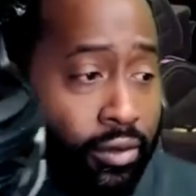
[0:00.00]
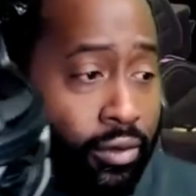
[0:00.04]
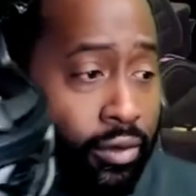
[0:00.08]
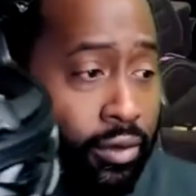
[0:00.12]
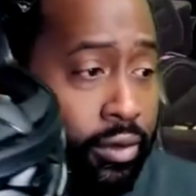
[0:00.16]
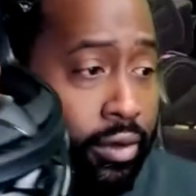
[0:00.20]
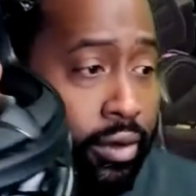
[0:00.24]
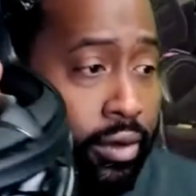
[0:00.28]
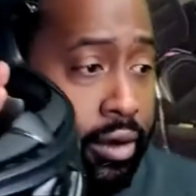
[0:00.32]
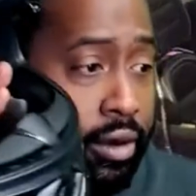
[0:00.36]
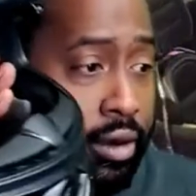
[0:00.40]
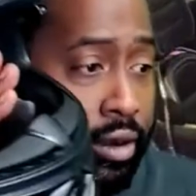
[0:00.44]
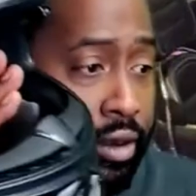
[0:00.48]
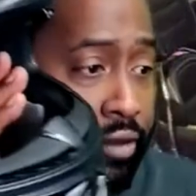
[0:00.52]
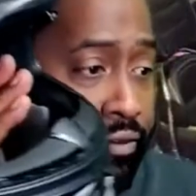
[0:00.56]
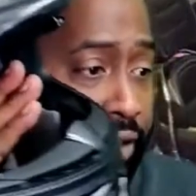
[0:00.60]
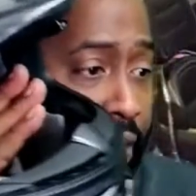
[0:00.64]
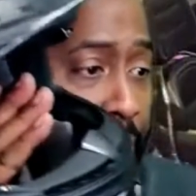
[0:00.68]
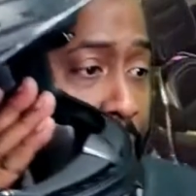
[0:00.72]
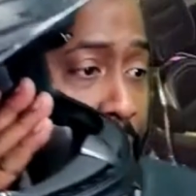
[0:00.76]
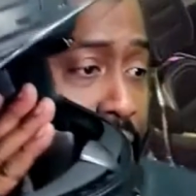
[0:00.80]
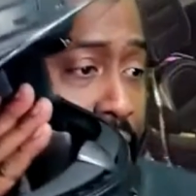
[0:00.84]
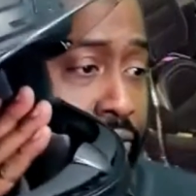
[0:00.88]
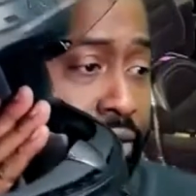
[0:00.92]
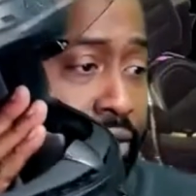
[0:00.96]
or if I
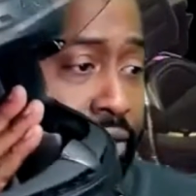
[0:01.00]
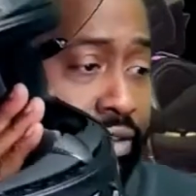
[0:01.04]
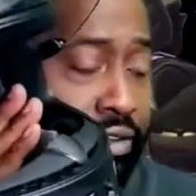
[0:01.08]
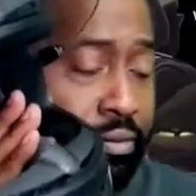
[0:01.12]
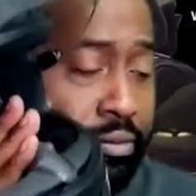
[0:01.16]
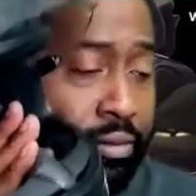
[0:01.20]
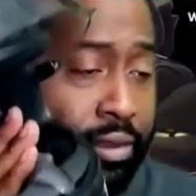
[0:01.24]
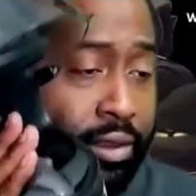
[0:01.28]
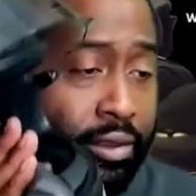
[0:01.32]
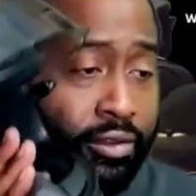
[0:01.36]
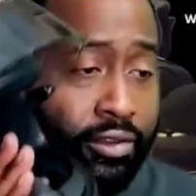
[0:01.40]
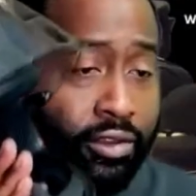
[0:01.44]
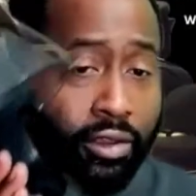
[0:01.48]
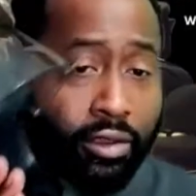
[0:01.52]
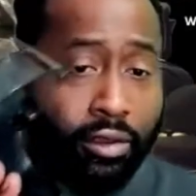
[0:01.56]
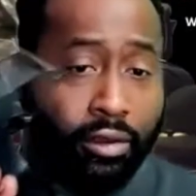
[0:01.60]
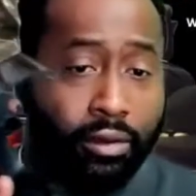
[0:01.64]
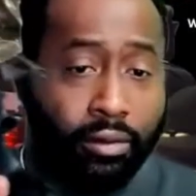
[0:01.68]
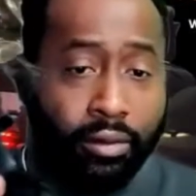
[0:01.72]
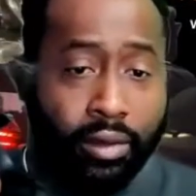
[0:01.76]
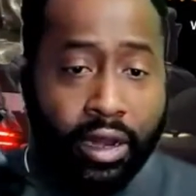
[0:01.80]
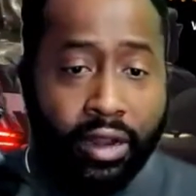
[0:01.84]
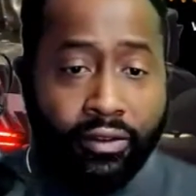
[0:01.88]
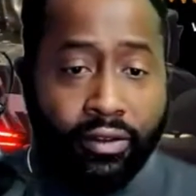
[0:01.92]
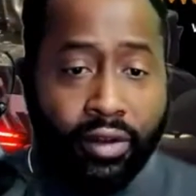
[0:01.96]
want to run some music or
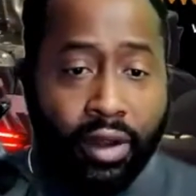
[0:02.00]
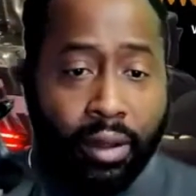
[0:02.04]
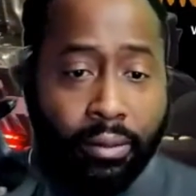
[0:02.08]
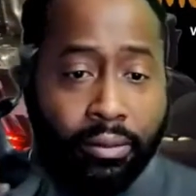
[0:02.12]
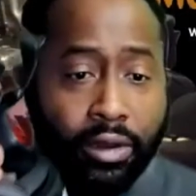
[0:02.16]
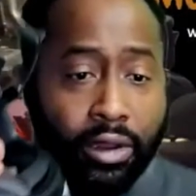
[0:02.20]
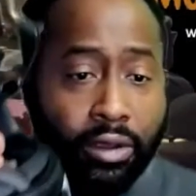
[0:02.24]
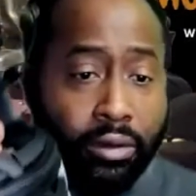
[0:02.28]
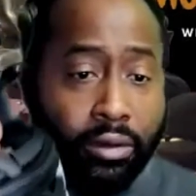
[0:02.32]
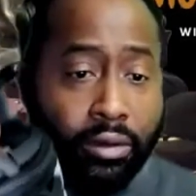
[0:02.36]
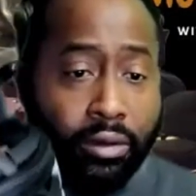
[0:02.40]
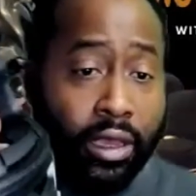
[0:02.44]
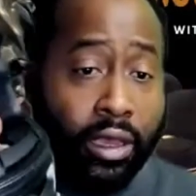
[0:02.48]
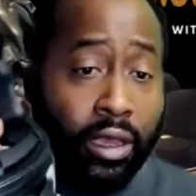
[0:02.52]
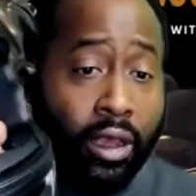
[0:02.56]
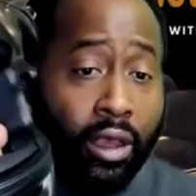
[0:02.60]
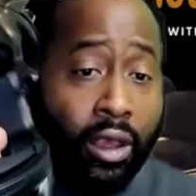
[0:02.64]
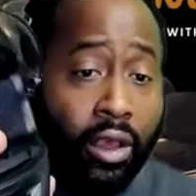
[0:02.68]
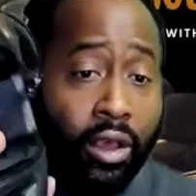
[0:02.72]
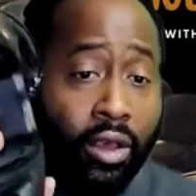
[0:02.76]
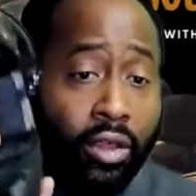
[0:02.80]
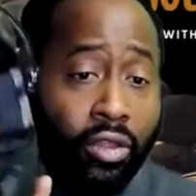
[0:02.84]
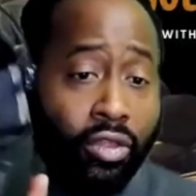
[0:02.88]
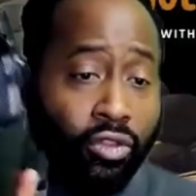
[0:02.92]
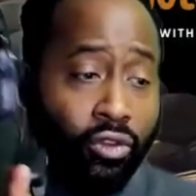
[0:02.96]
whatever I'm doing
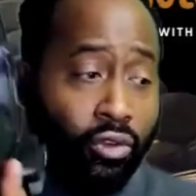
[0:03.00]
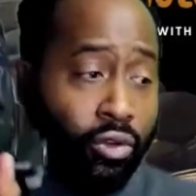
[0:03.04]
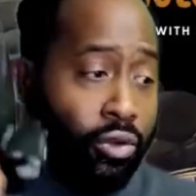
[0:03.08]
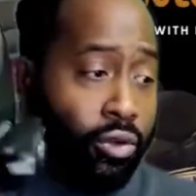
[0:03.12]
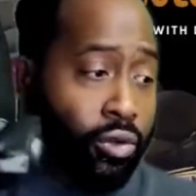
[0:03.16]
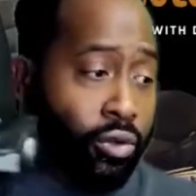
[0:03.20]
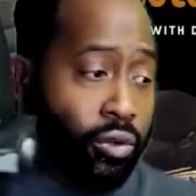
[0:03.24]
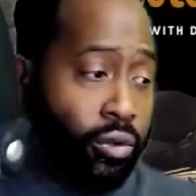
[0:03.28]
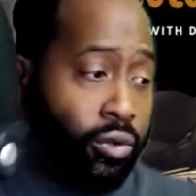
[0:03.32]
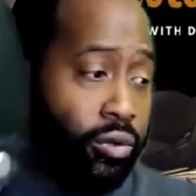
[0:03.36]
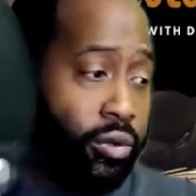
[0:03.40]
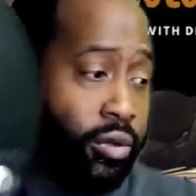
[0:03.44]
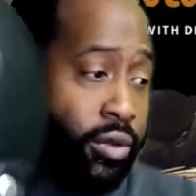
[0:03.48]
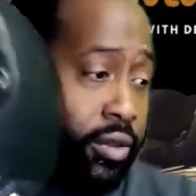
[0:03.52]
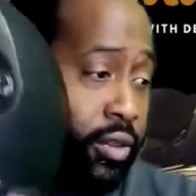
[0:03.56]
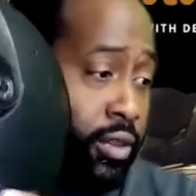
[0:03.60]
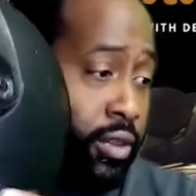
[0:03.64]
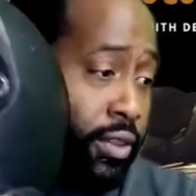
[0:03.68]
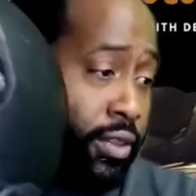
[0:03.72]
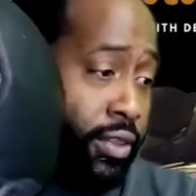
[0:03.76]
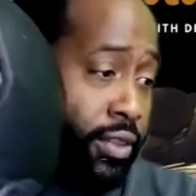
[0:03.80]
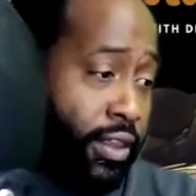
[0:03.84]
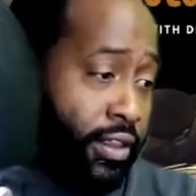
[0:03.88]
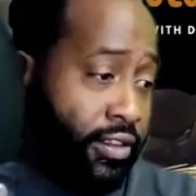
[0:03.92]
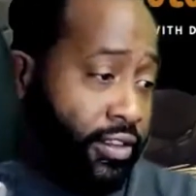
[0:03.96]
through
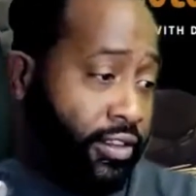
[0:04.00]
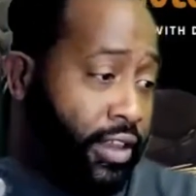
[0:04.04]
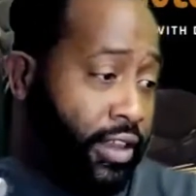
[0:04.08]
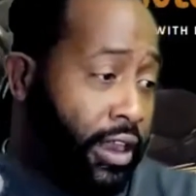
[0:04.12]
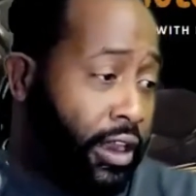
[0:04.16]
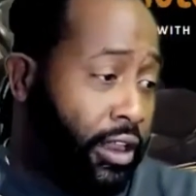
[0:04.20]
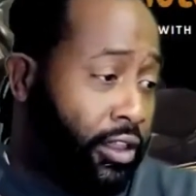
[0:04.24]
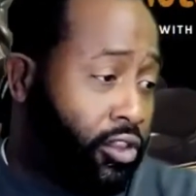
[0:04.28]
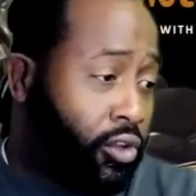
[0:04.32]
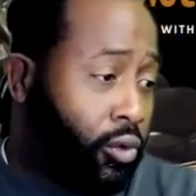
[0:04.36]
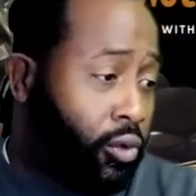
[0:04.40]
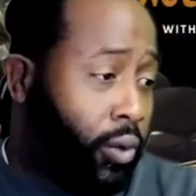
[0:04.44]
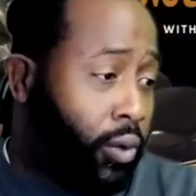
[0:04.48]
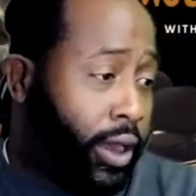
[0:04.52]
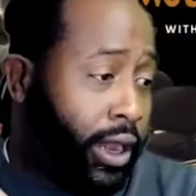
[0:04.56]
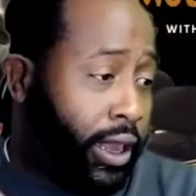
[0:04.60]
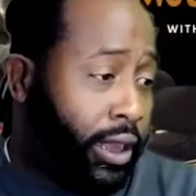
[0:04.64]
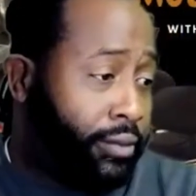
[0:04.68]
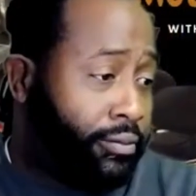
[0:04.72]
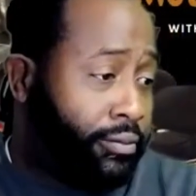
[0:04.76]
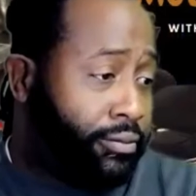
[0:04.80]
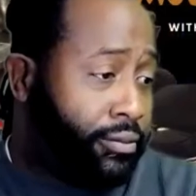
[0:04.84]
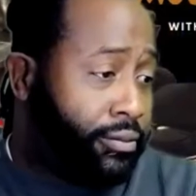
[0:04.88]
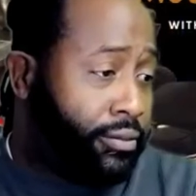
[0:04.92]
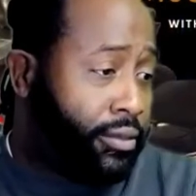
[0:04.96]
the Sena
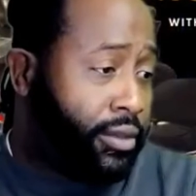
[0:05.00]
20,